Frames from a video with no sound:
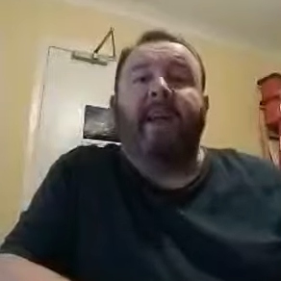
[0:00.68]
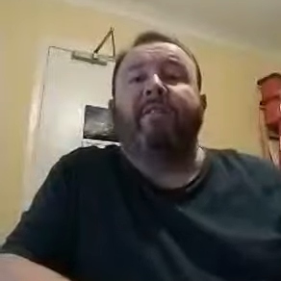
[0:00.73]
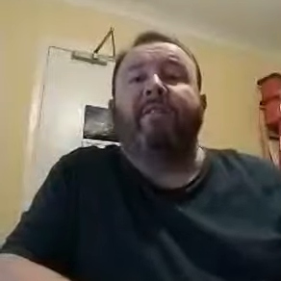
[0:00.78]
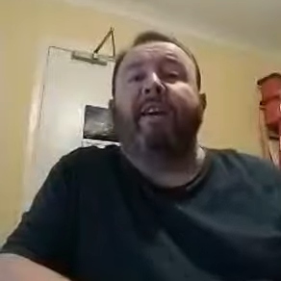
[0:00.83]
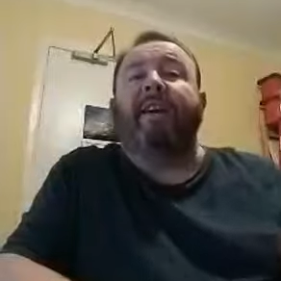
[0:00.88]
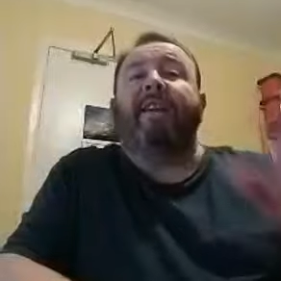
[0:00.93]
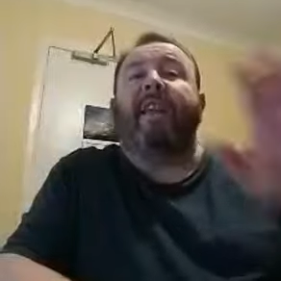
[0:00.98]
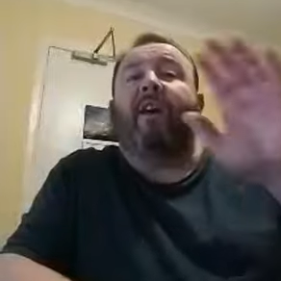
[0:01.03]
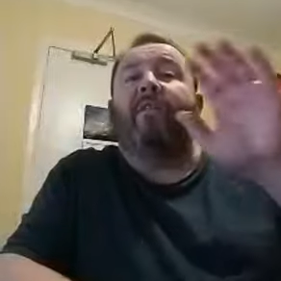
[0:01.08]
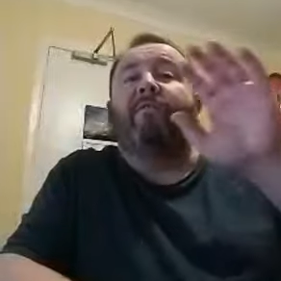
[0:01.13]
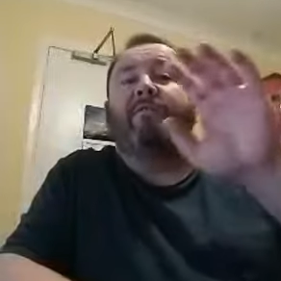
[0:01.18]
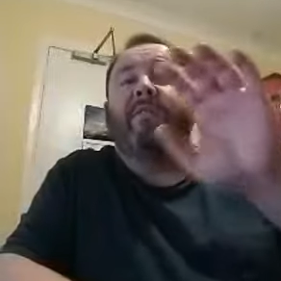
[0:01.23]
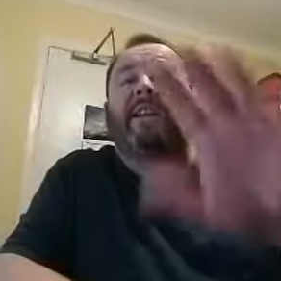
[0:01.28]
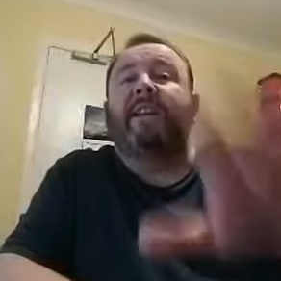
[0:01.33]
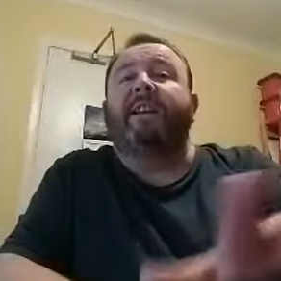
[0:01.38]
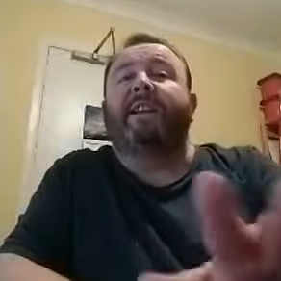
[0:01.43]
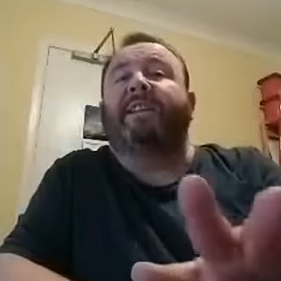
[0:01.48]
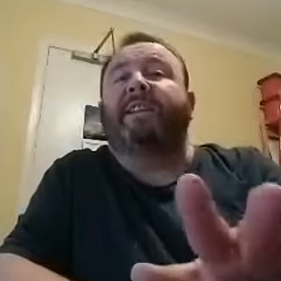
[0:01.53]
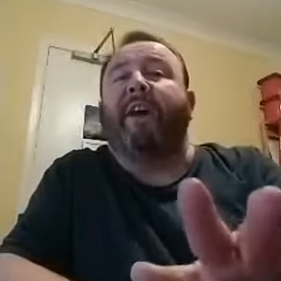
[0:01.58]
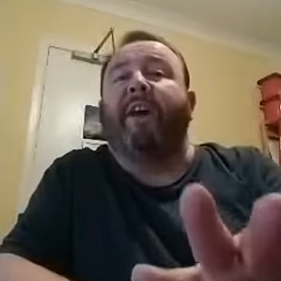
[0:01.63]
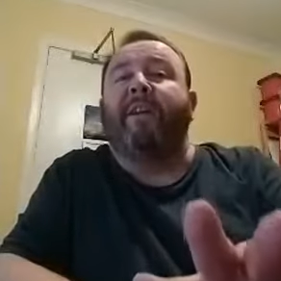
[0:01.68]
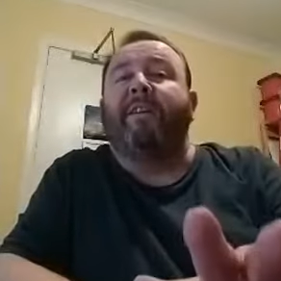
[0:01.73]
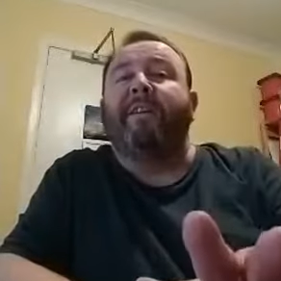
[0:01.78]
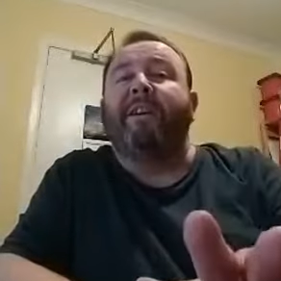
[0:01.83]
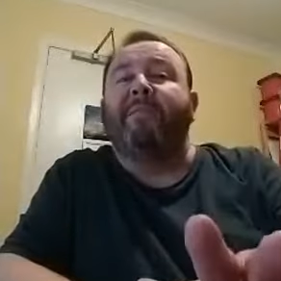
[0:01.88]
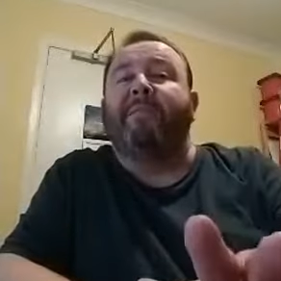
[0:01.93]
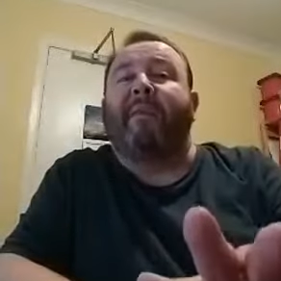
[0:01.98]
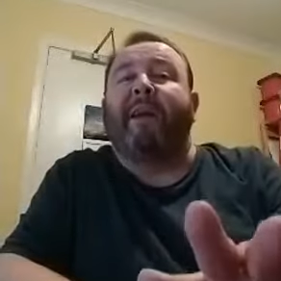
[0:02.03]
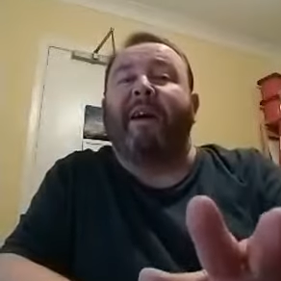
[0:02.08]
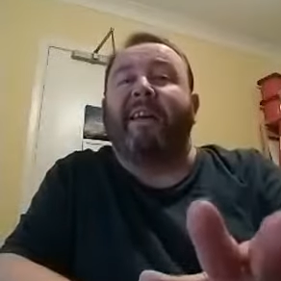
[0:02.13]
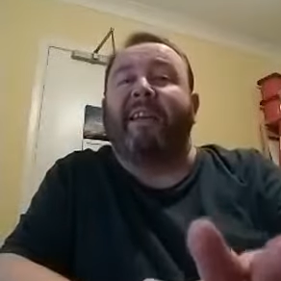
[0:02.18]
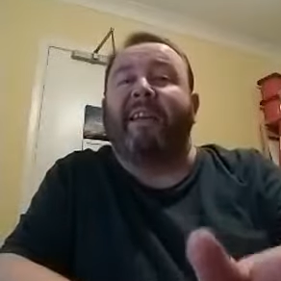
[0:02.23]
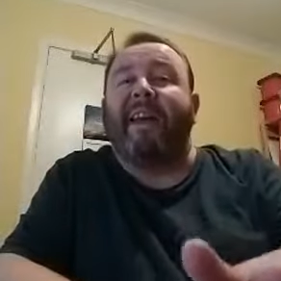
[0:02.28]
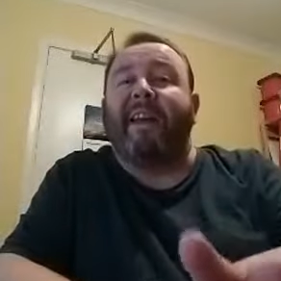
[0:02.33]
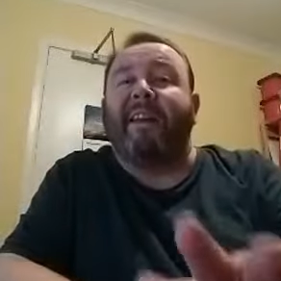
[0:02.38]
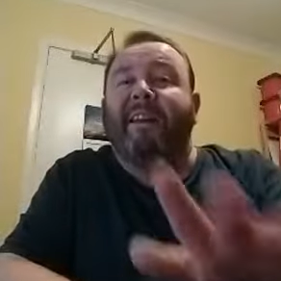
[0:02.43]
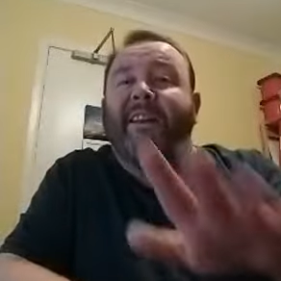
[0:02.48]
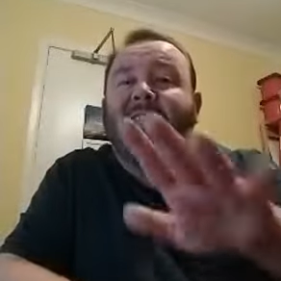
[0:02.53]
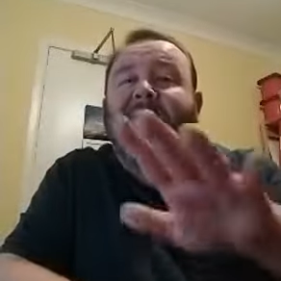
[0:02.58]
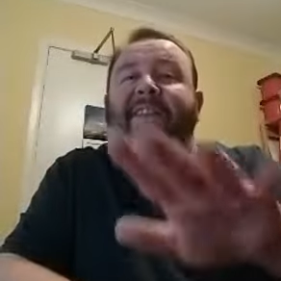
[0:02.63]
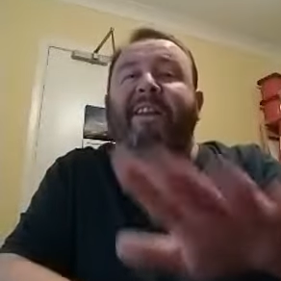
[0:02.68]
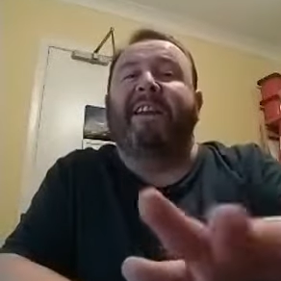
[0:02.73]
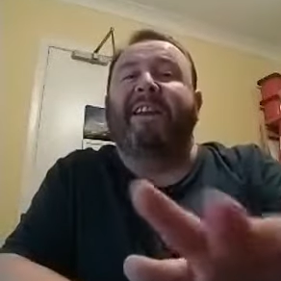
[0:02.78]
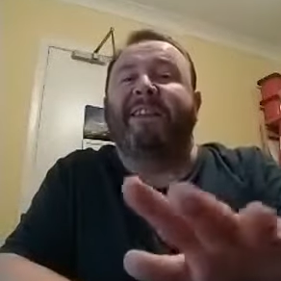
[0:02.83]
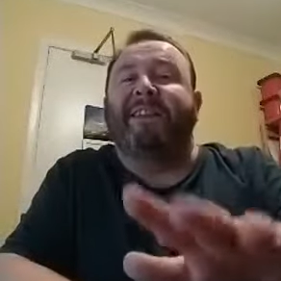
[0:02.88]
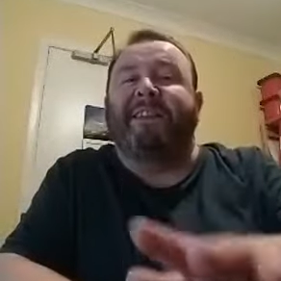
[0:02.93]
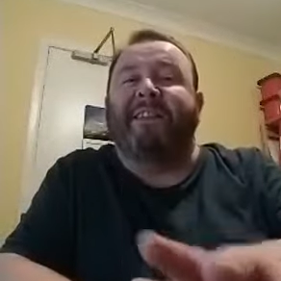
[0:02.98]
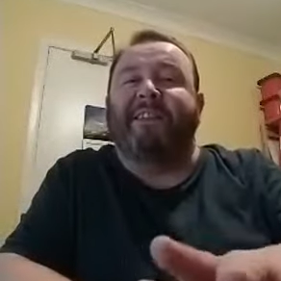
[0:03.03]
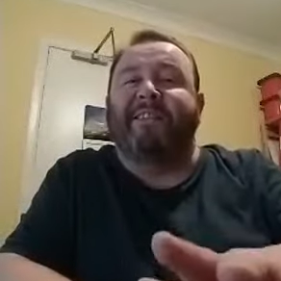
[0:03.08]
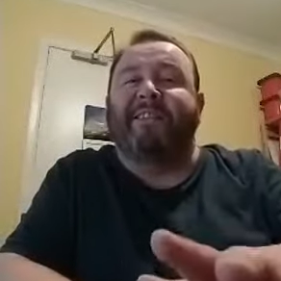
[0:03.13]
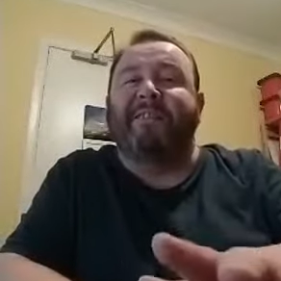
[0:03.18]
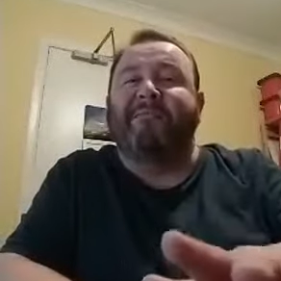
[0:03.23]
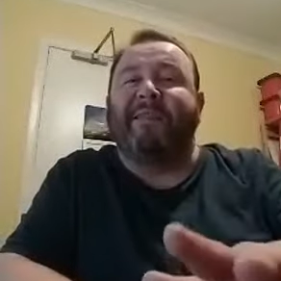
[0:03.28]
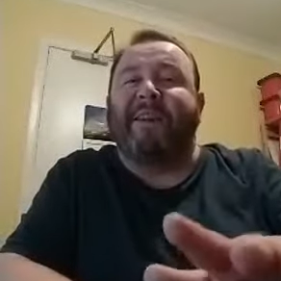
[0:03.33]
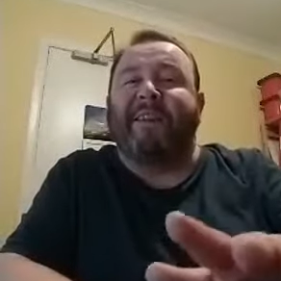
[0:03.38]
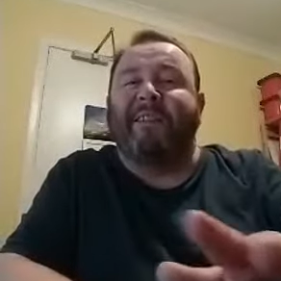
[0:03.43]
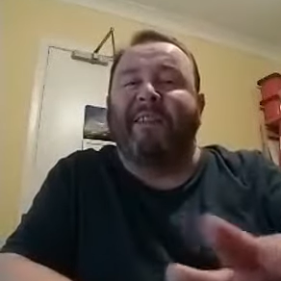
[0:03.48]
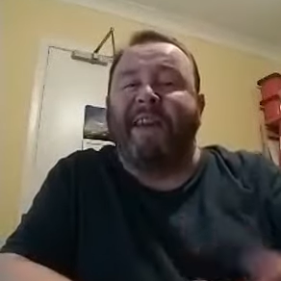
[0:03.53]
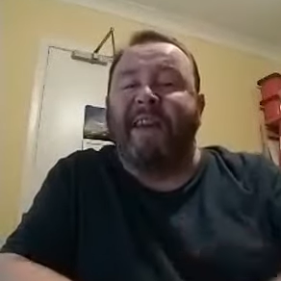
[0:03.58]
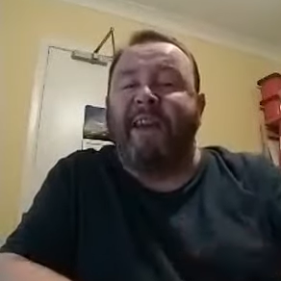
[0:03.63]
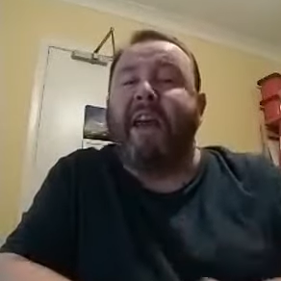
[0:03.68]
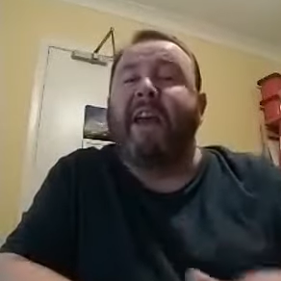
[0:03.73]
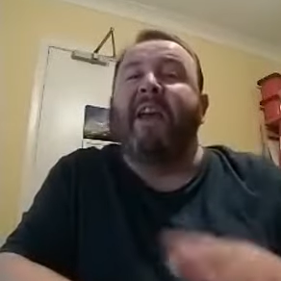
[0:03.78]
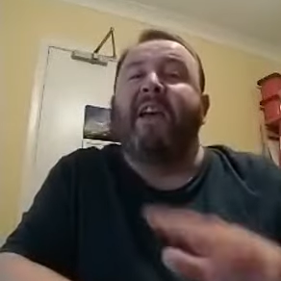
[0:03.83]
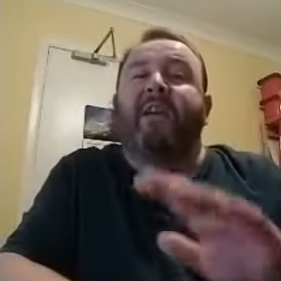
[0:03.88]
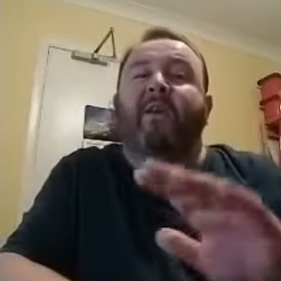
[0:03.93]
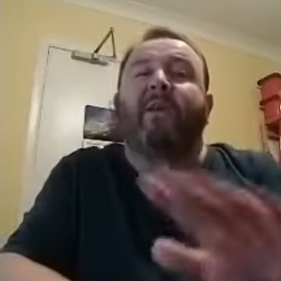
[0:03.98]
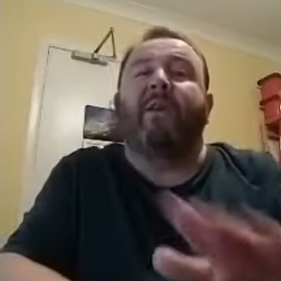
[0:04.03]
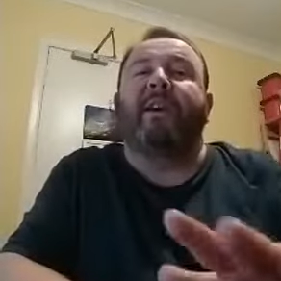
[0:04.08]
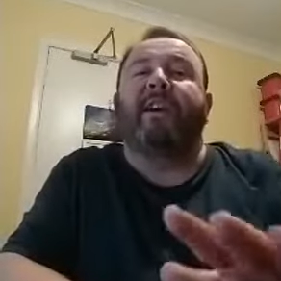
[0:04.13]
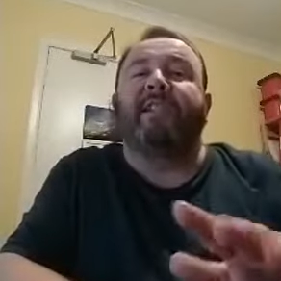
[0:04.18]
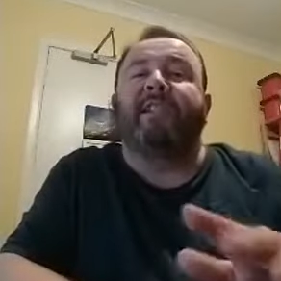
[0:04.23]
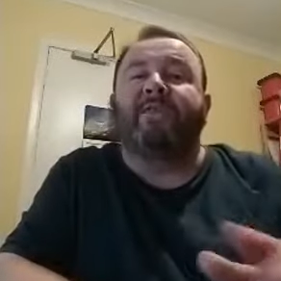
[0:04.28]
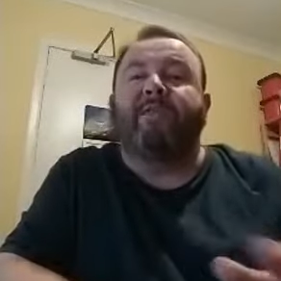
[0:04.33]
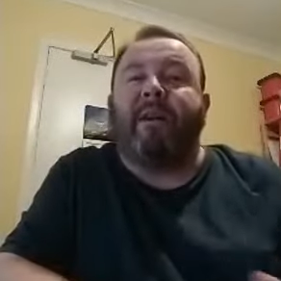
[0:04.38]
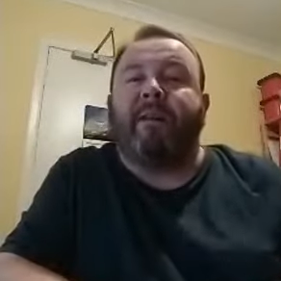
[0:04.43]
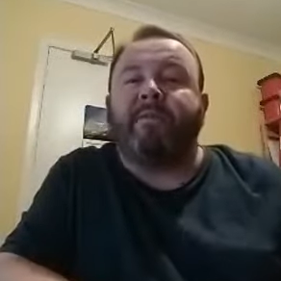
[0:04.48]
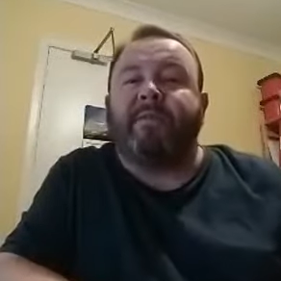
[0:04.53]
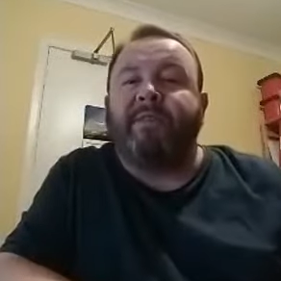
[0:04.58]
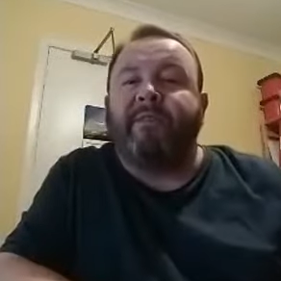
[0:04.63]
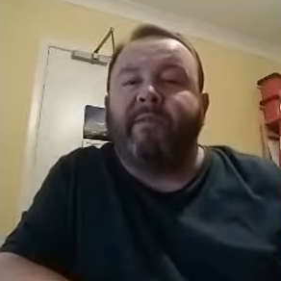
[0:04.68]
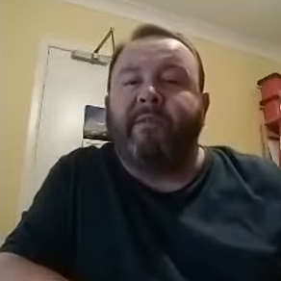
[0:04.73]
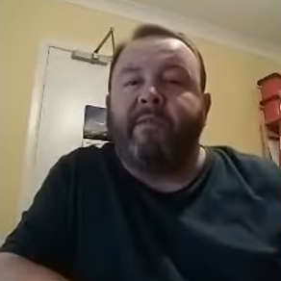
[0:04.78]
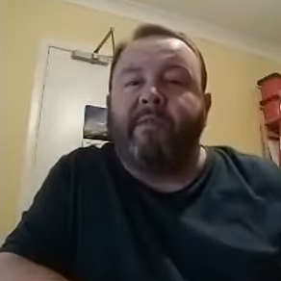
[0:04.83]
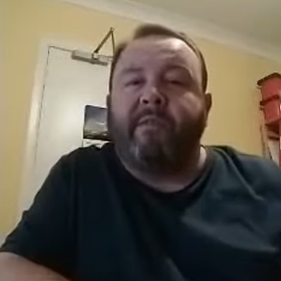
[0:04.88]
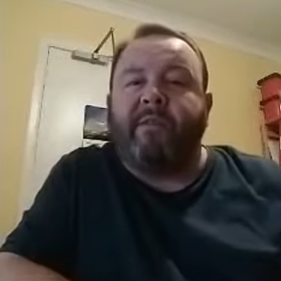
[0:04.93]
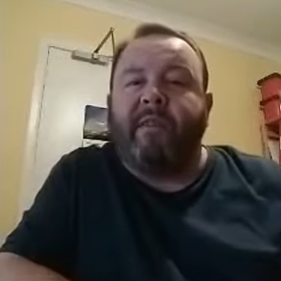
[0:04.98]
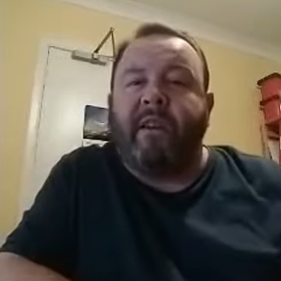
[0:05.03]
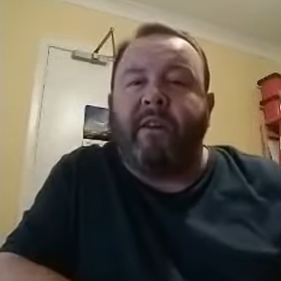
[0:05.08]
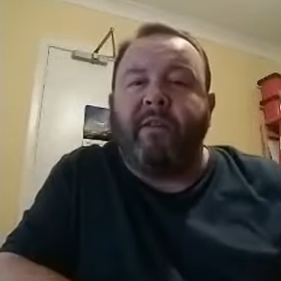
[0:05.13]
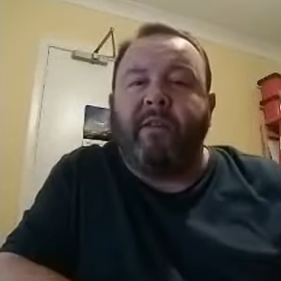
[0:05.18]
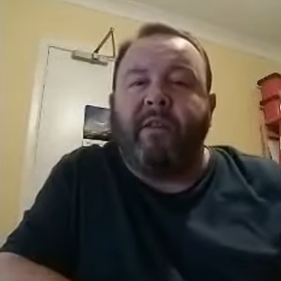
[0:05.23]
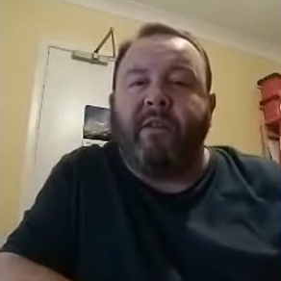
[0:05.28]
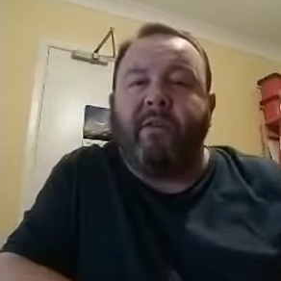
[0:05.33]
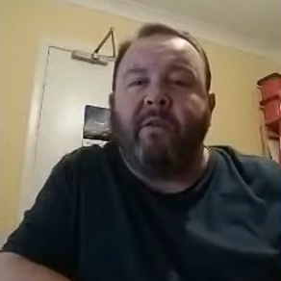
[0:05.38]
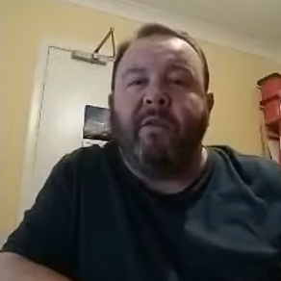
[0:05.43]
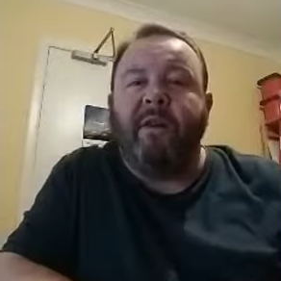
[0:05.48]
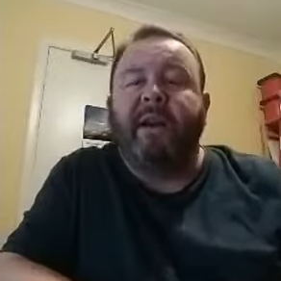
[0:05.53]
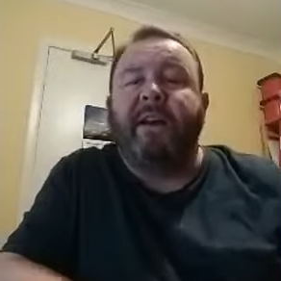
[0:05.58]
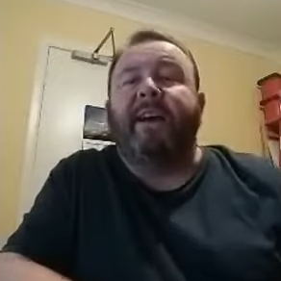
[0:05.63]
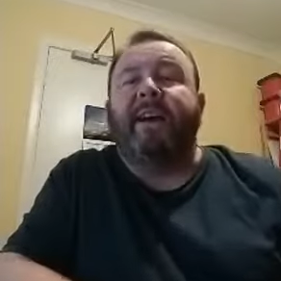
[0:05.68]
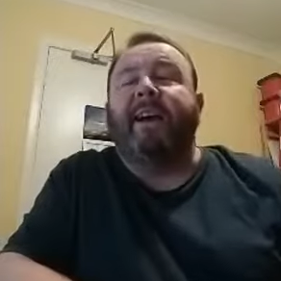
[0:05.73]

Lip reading: Right, really sorry about that. Really sorry about that. Quick interruption from a phone call.